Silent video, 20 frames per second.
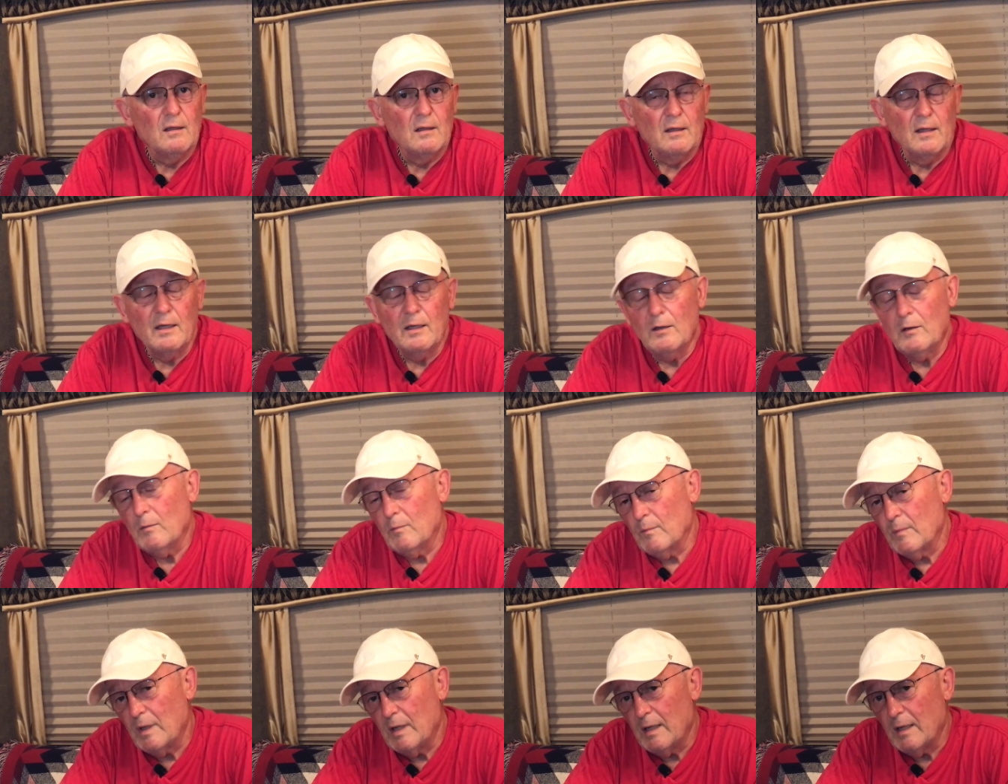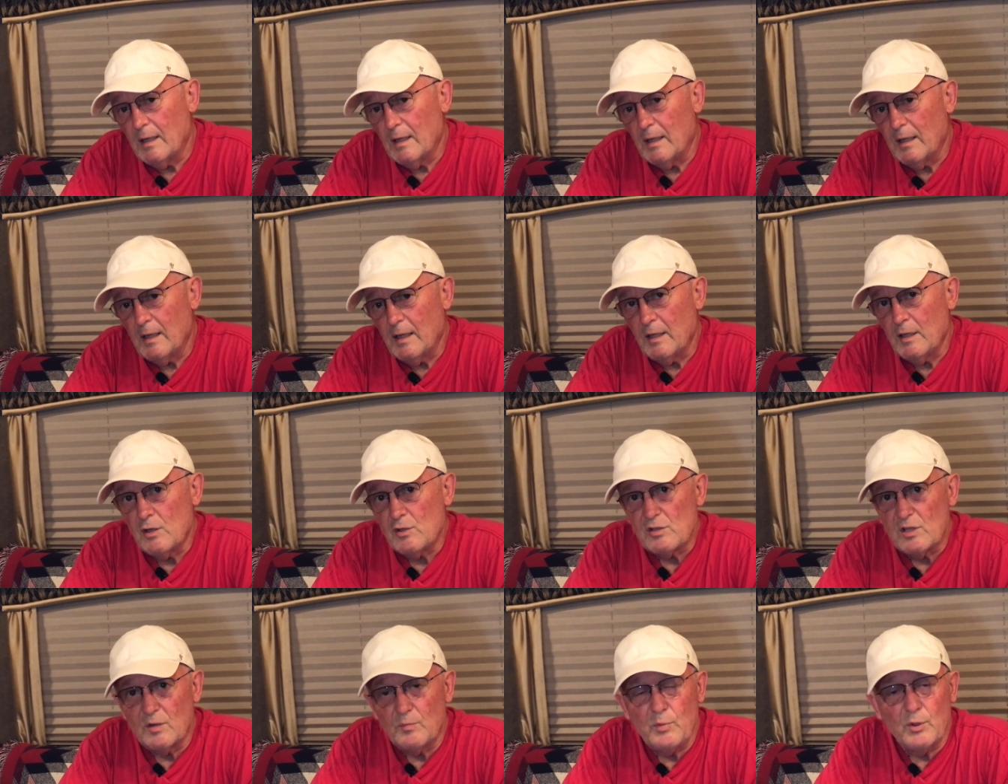Now, I
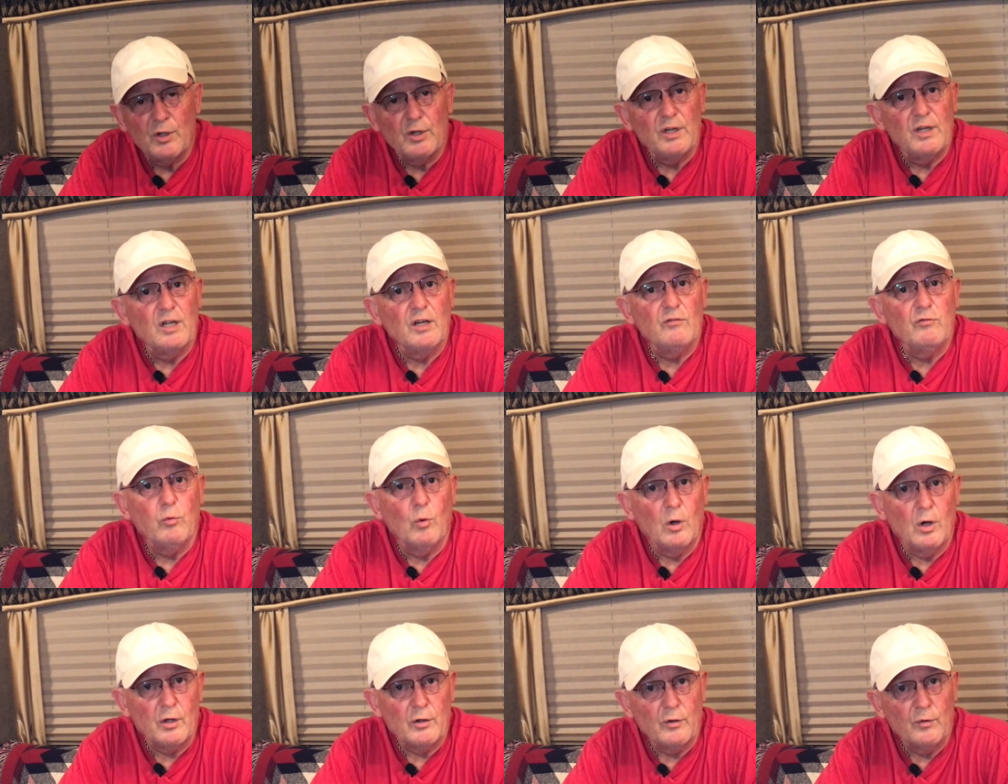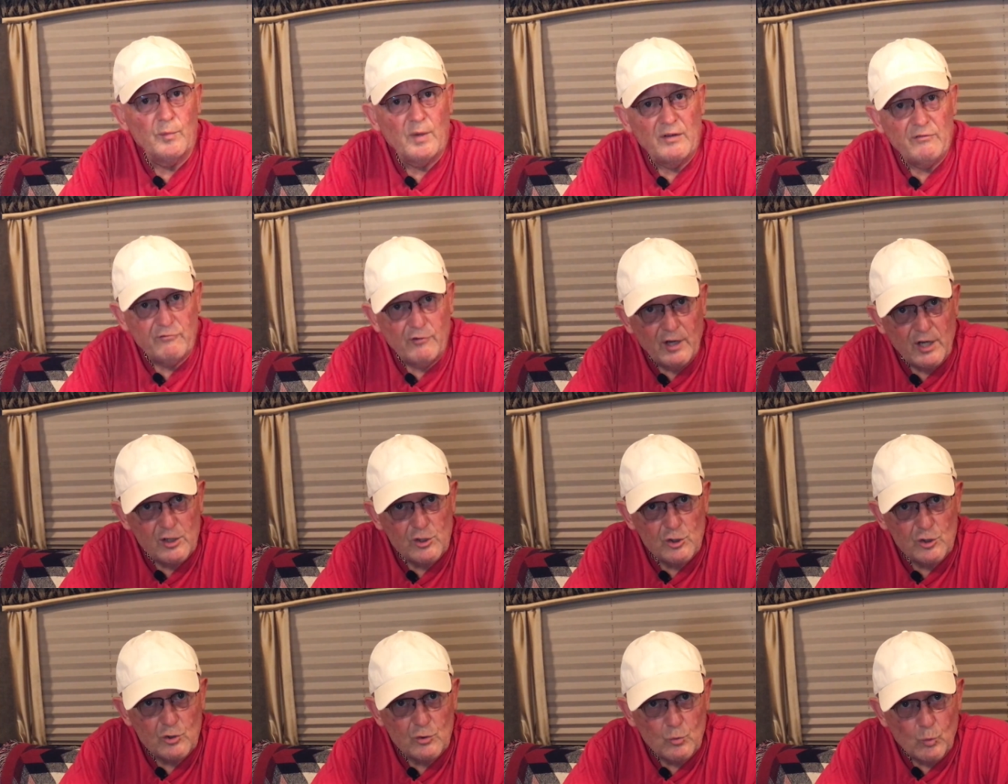usually put enough water in my
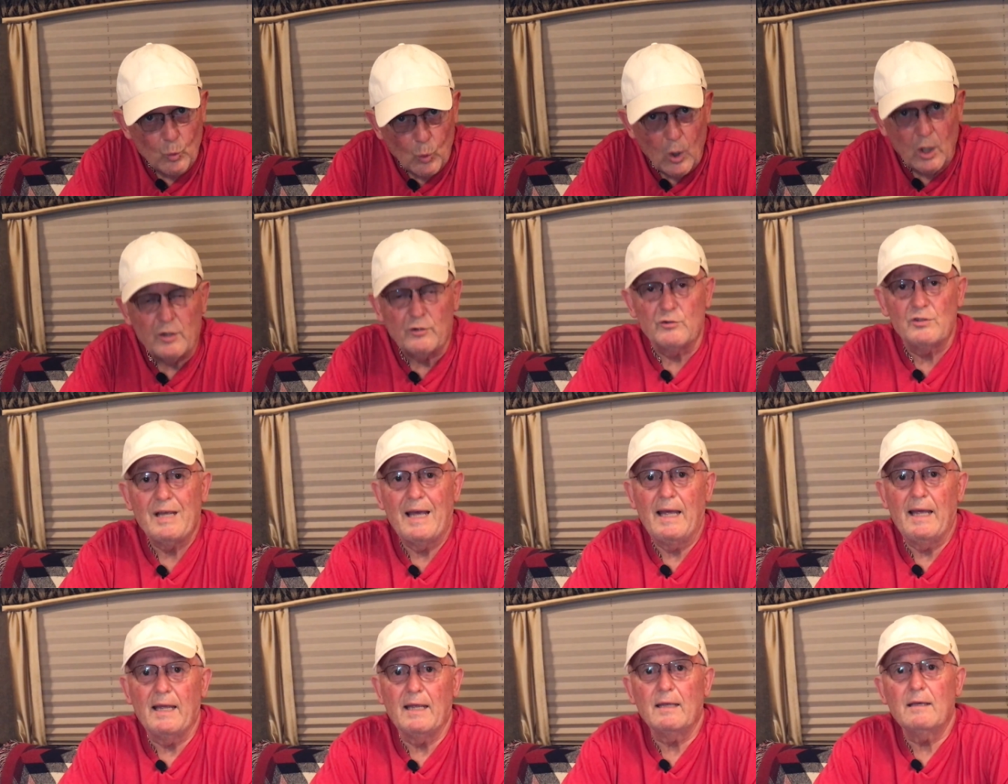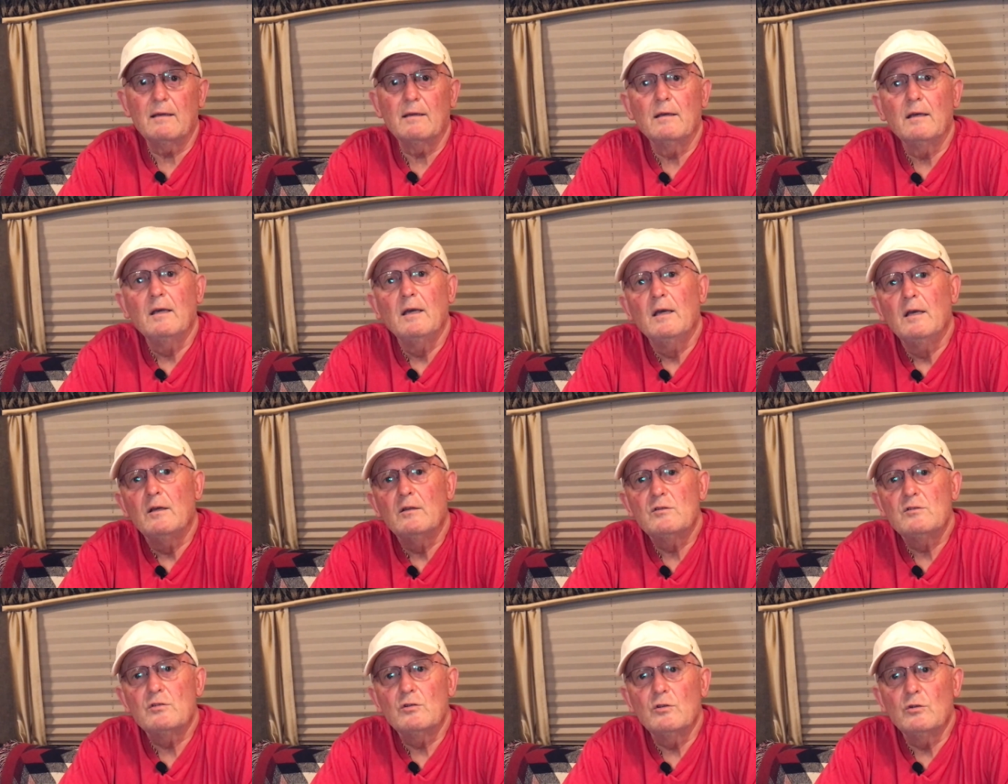fresh water tank
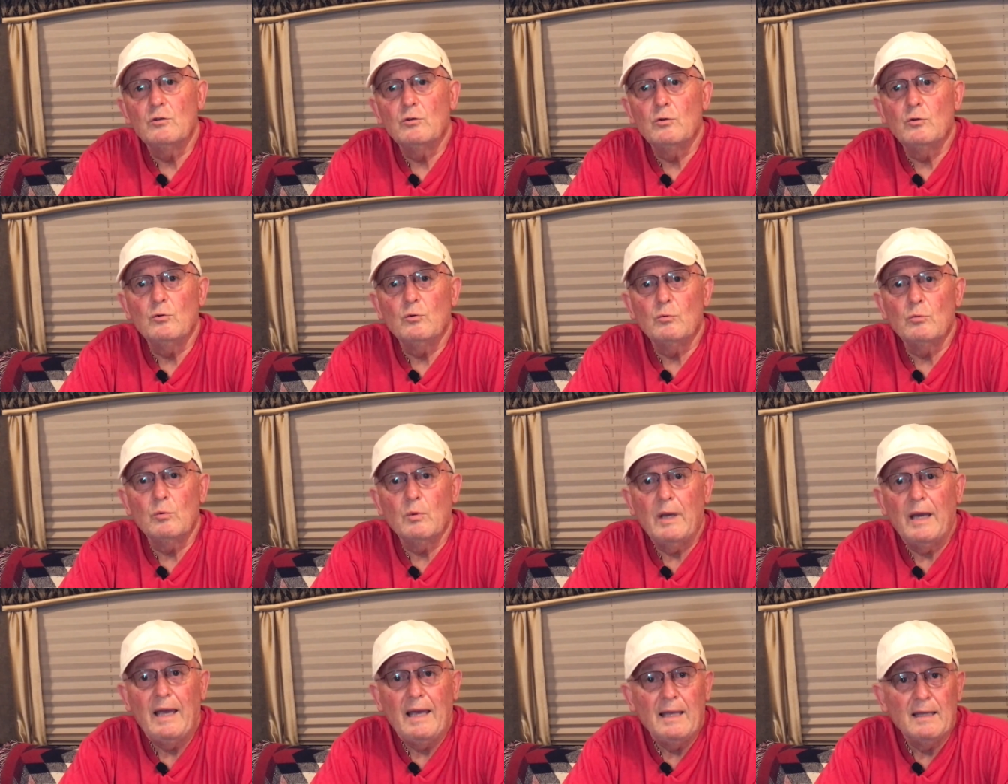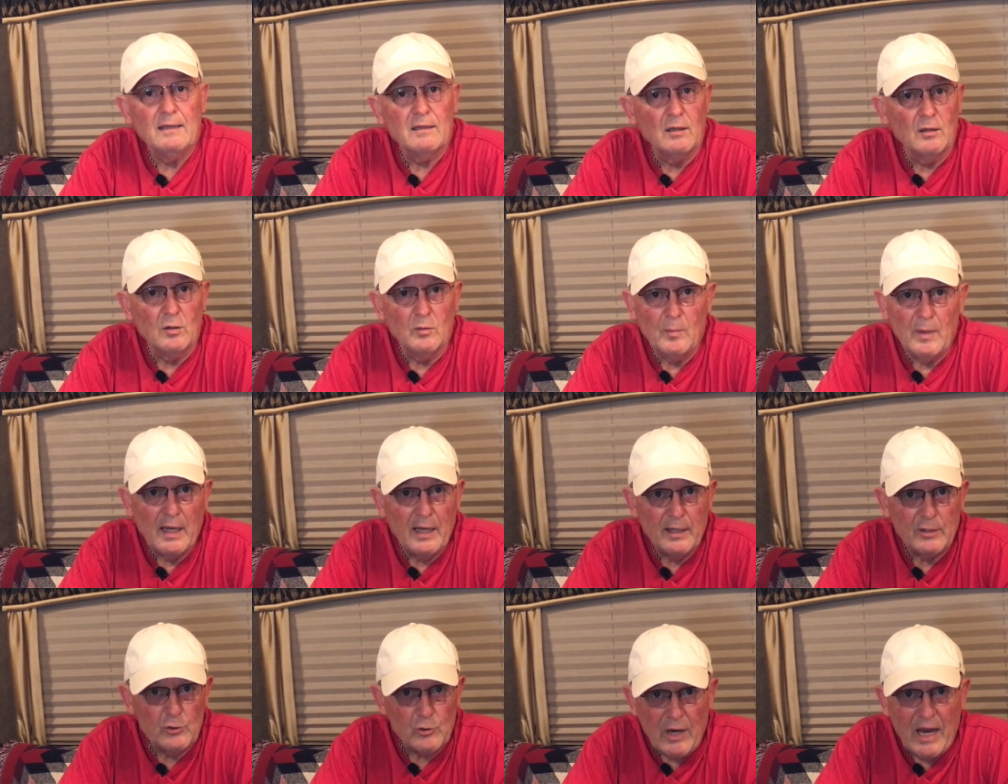to handle
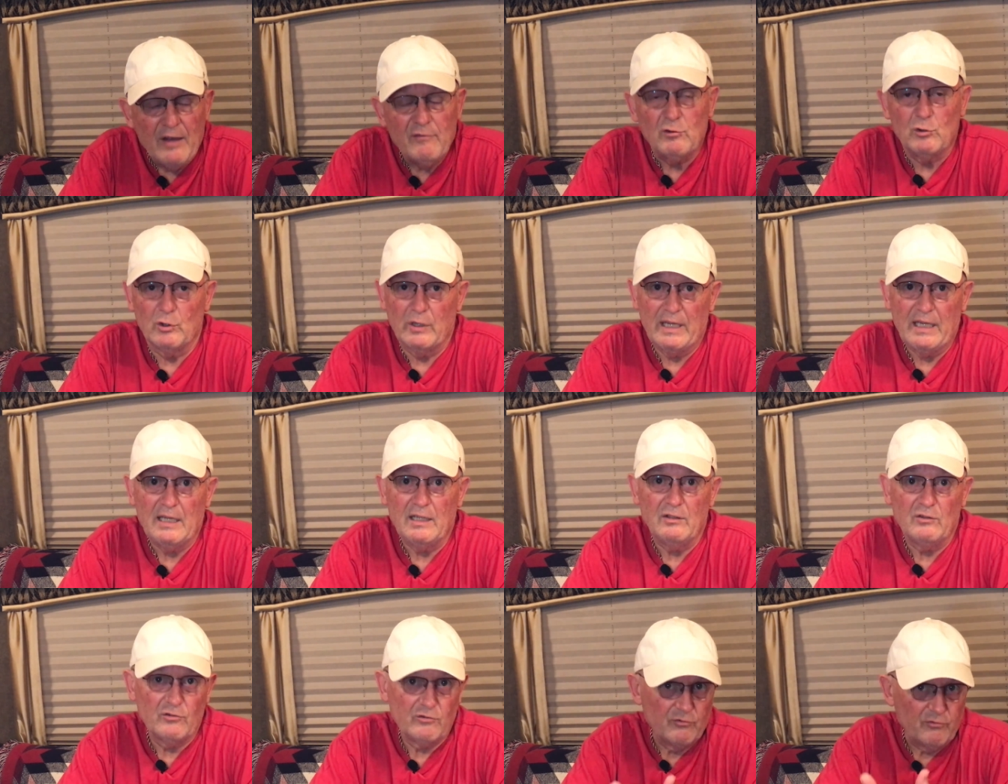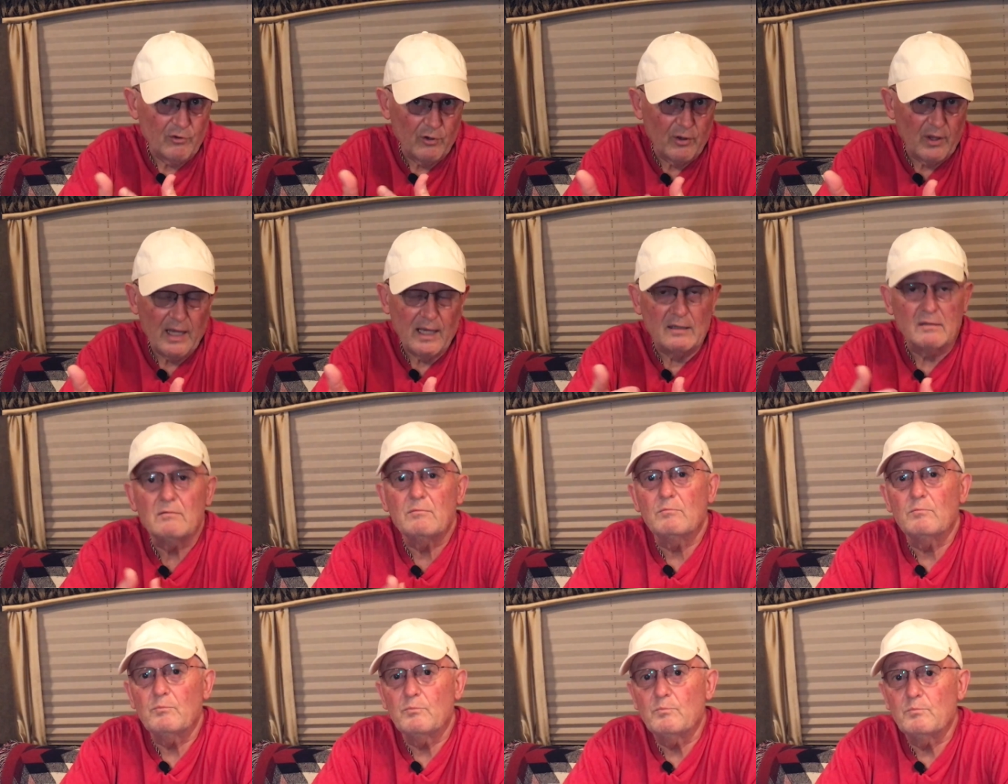my travel needs for that
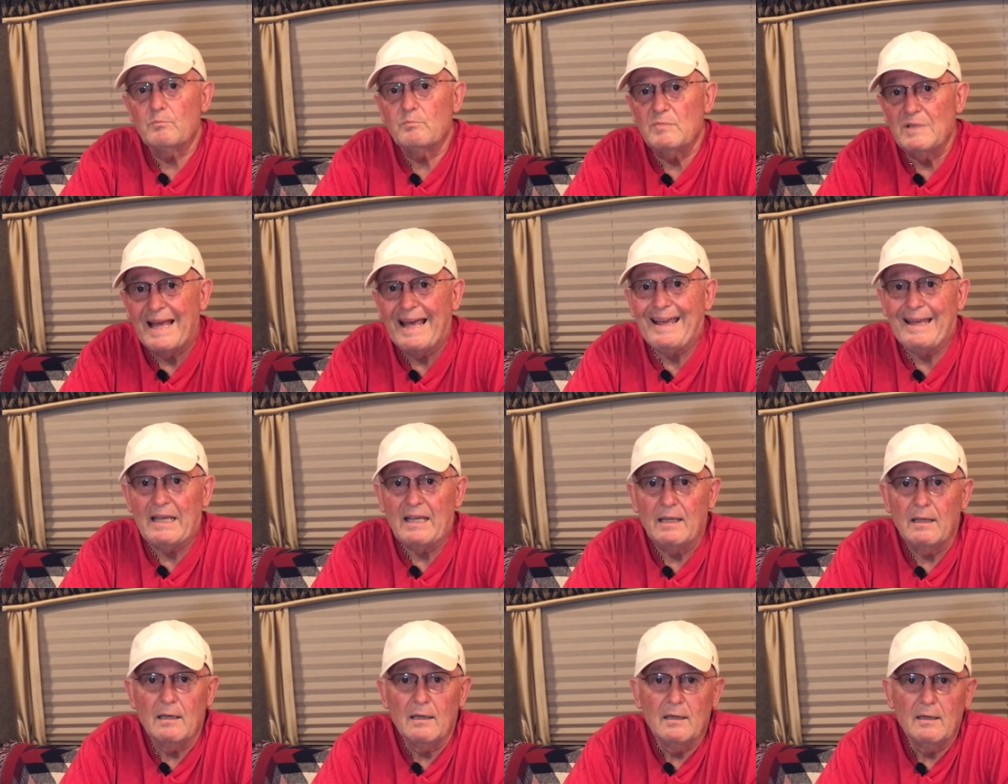day.